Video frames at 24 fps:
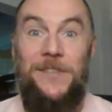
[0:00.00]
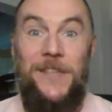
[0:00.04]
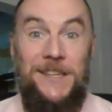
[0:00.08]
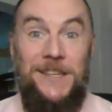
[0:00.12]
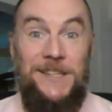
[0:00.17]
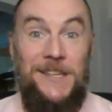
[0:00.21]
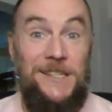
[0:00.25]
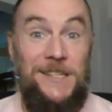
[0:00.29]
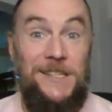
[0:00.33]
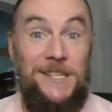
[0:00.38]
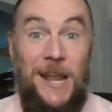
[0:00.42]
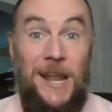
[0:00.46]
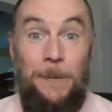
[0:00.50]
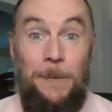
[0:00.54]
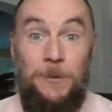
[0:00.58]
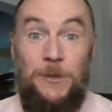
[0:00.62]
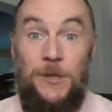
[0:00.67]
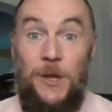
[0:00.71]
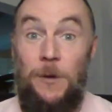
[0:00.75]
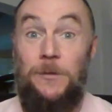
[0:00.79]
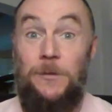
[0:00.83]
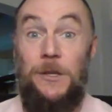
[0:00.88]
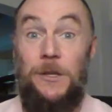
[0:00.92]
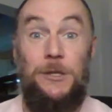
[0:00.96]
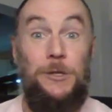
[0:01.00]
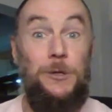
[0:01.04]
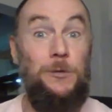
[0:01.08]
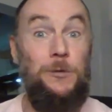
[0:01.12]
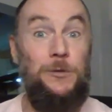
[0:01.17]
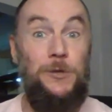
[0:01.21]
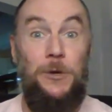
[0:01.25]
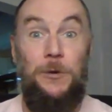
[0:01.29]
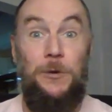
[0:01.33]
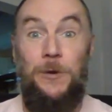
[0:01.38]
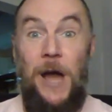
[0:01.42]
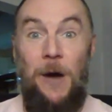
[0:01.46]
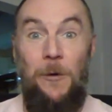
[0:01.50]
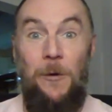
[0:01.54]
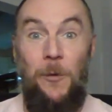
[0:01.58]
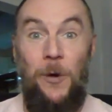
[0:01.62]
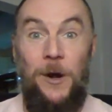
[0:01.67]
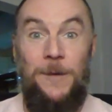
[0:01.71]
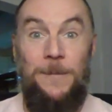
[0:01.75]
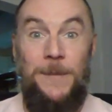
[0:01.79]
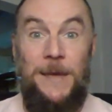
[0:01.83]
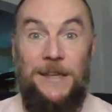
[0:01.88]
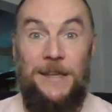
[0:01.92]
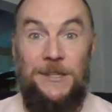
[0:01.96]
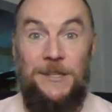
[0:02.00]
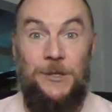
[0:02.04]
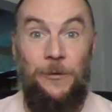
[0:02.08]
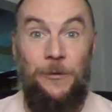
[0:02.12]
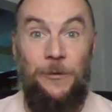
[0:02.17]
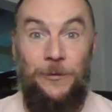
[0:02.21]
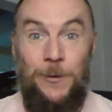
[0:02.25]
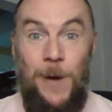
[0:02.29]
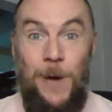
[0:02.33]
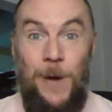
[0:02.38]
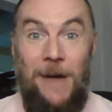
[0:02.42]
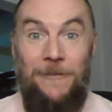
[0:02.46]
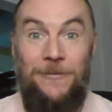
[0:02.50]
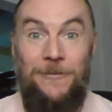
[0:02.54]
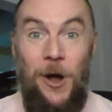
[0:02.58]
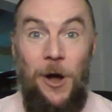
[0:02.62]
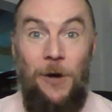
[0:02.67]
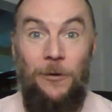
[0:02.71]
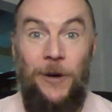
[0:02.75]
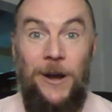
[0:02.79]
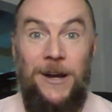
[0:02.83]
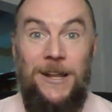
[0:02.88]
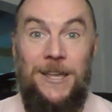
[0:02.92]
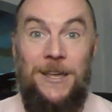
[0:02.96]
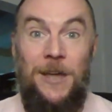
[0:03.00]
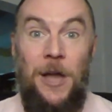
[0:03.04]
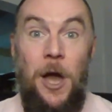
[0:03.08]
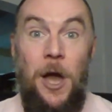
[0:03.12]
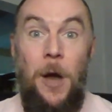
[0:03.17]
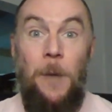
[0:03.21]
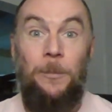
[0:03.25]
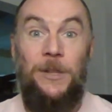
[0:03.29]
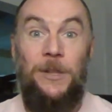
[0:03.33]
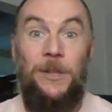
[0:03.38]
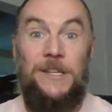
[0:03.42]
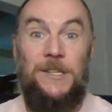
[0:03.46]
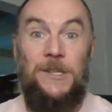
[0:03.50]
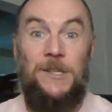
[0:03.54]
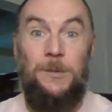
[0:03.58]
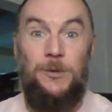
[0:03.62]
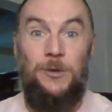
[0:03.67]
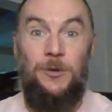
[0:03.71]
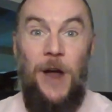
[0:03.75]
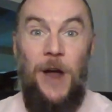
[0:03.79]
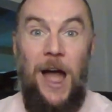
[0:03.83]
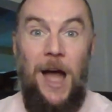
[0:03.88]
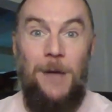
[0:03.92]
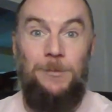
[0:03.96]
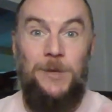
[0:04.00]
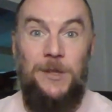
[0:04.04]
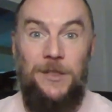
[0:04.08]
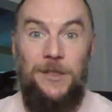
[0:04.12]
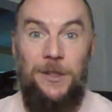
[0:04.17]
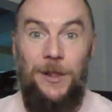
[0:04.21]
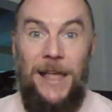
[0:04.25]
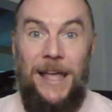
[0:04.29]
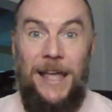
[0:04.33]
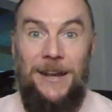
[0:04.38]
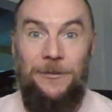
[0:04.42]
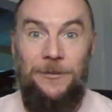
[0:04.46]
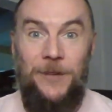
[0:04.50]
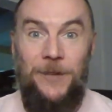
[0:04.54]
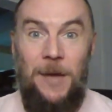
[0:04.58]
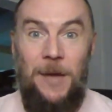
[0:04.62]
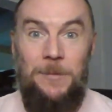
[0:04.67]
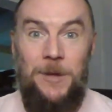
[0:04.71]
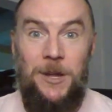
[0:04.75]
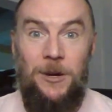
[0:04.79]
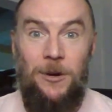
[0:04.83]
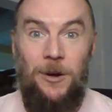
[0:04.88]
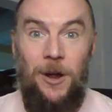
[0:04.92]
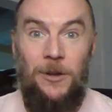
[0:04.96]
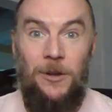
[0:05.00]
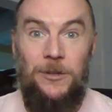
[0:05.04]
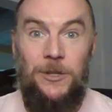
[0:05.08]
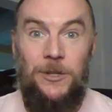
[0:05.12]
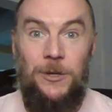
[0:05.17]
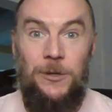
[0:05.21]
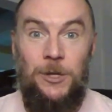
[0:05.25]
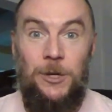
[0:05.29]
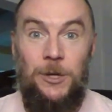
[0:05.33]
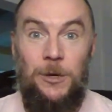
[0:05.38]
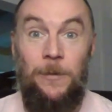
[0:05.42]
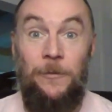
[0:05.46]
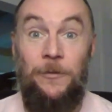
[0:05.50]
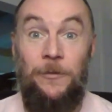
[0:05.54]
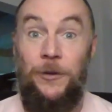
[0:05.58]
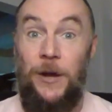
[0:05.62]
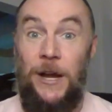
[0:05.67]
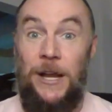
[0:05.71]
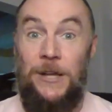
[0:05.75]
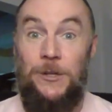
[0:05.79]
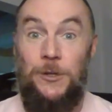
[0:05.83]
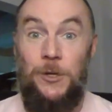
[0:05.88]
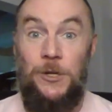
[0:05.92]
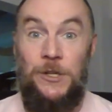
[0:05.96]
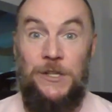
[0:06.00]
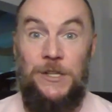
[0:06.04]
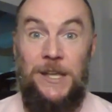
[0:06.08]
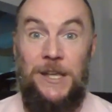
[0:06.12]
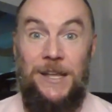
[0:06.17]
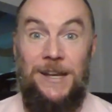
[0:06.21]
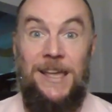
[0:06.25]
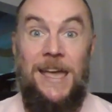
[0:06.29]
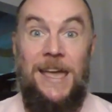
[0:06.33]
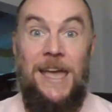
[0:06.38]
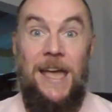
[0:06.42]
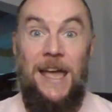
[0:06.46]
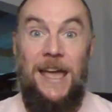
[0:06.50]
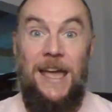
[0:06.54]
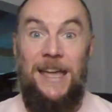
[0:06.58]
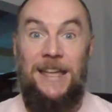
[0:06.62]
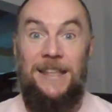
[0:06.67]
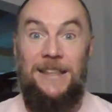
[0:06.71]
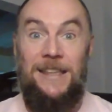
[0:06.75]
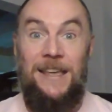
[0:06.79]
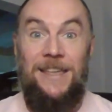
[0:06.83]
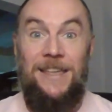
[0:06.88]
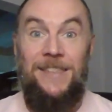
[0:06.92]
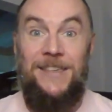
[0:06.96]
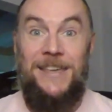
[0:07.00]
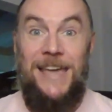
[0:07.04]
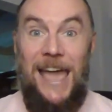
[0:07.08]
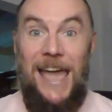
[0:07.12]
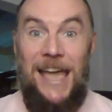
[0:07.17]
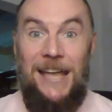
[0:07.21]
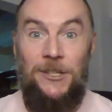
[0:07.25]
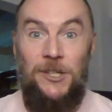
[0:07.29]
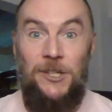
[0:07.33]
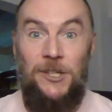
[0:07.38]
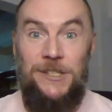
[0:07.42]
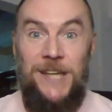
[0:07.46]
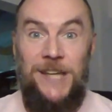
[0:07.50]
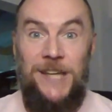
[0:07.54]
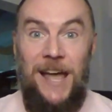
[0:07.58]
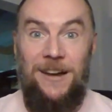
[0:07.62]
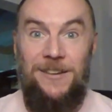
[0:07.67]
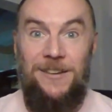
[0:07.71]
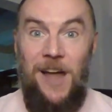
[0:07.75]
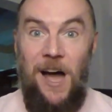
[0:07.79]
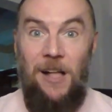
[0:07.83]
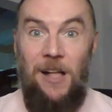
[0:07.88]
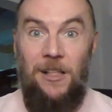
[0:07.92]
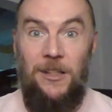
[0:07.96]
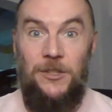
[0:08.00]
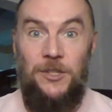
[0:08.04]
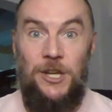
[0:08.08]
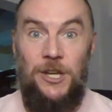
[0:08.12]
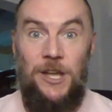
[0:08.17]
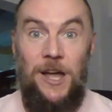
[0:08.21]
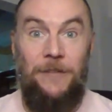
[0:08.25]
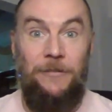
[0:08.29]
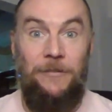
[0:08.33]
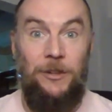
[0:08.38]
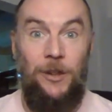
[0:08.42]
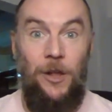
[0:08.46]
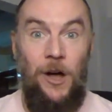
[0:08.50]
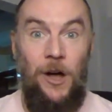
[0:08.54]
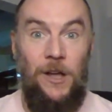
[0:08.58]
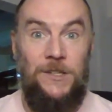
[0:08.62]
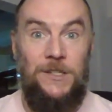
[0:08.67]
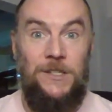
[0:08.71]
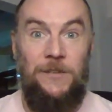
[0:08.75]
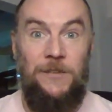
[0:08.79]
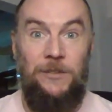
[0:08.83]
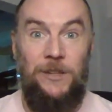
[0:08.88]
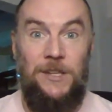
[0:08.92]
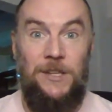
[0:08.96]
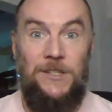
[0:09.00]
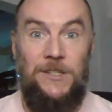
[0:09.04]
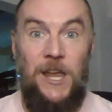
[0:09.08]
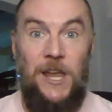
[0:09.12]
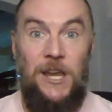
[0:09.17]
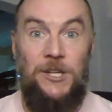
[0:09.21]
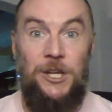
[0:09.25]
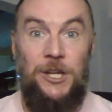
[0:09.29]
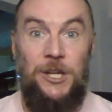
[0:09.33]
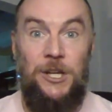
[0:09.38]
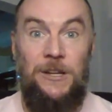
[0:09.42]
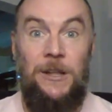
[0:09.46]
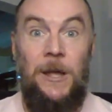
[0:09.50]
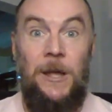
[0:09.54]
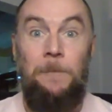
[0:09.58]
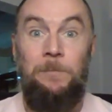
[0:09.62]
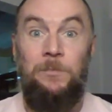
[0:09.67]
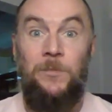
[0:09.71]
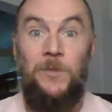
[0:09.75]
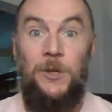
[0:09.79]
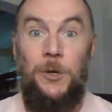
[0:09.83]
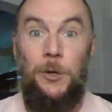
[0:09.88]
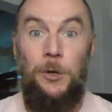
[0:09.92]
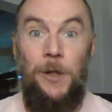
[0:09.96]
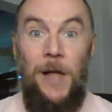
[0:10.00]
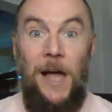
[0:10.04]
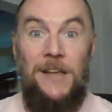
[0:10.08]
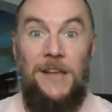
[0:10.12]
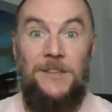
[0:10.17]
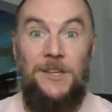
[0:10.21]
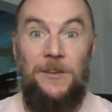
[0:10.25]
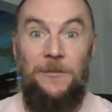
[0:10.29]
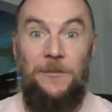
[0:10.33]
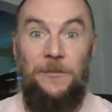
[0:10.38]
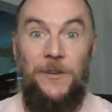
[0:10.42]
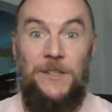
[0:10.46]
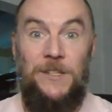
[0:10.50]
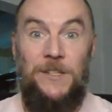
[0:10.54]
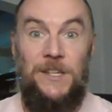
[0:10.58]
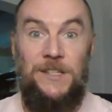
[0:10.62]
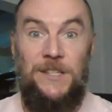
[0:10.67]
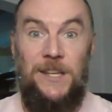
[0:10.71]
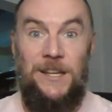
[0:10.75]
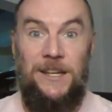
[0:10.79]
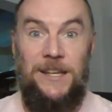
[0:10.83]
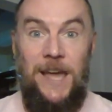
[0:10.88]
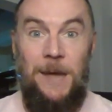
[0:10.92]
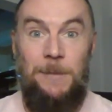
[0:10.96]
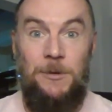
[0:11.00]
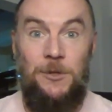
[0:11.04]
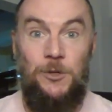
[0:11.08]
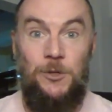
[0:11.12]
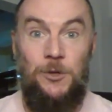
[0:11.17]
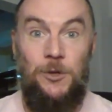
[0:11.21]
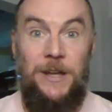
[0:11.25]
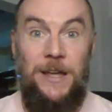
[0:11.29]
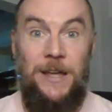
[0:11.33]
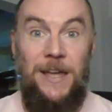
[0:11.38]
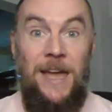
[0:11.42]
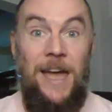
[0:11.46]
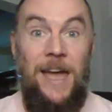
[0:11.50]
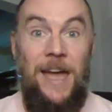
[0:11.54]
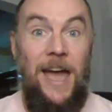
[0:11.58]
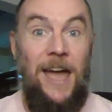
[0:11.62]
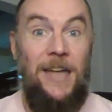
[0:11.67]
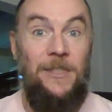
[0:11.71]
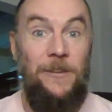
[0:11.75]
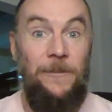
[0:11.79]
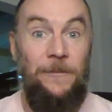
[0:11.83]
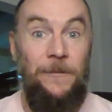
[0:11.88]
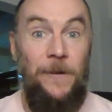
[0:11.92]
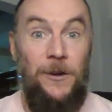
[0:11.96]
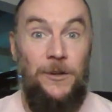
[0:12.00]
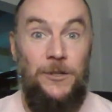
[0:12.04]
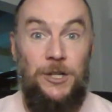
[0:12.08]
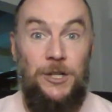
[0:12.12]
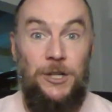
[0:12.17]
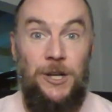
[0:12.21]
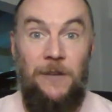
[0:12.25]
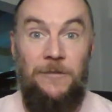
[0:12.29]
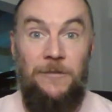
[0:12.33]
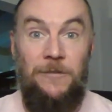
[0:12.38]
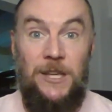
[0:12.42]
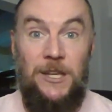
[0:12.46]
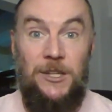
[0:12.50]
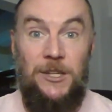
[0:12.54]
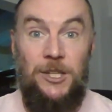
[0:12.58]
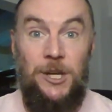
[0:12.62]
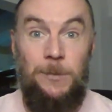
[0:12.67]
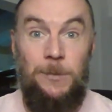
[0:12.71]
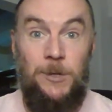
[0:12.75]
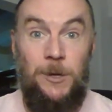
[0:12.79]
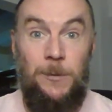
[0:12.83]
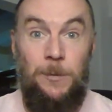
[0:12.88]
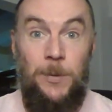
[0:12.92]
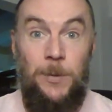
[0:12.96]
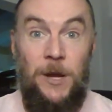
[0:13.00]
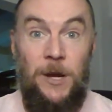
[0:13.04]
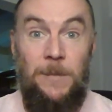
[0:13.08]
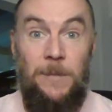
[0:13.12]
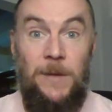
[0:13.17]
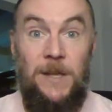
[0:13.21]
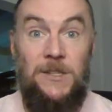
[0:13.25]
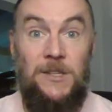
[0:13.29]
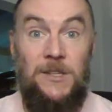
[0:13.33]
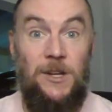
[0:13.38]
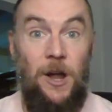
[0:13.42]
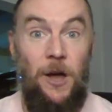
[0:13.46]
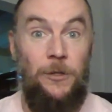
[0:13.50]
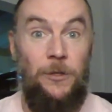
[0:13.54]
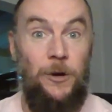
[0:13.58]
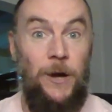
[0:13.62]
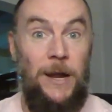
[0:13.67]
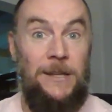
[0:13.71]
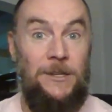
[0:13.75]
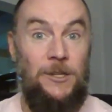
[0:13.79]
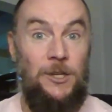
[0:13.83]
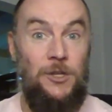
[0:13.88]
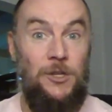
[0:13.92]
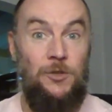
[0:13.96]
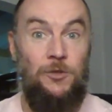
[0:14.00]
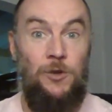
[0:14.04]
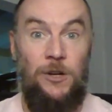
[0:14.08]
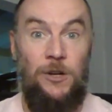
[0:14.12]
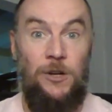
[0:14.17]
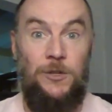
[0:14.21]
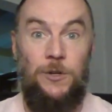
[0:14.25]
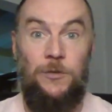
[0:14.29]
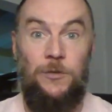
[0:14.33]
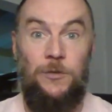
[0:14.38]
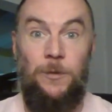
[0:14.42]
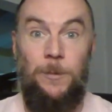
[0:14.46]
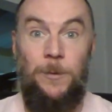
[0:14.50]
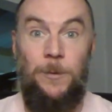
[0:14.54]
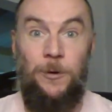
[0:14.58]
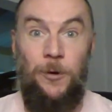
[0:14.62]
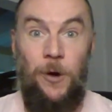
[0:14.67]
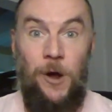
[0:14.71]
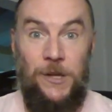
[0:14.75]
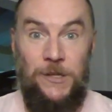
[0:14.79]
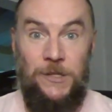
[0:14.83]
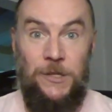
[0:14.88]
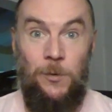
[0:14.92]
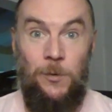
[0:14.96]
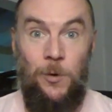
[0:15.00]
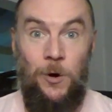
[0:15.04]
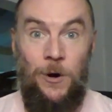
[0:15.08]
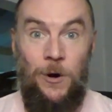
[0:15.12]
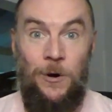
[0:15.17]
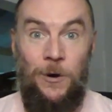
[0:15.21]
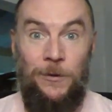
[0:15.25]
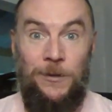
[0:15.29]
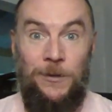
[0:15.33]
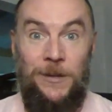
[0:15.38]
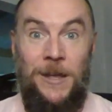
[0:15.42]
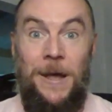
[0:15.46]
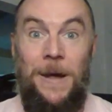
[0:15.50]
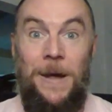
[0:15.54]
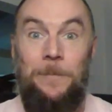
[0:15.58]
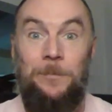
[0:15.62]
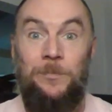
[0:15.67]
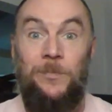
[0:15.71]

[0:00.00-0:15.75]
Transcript: This is an episode that you do not want to miss. So if you haven't already, please subscribe to the Land of Chem here on YouTube. If you're interested in the ancient technology of a lost civilization, utilizing physics and chemistry and the function of the Egyptian pyramids and other ancient structures from across the world.